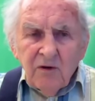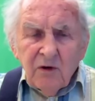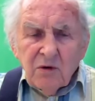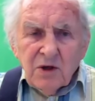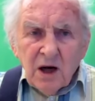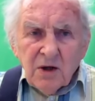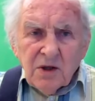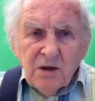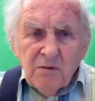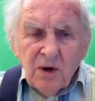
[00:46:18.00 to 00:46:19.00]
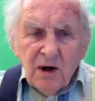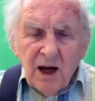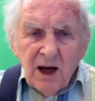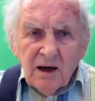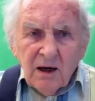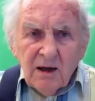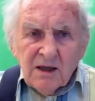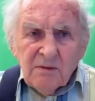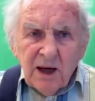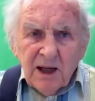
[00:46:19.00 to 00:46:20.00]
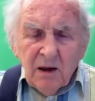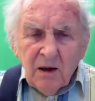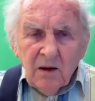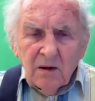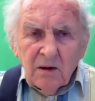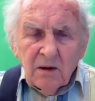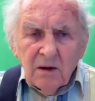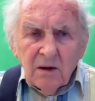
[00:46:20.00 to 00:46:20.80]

if you touch the mirror handle and it's metal,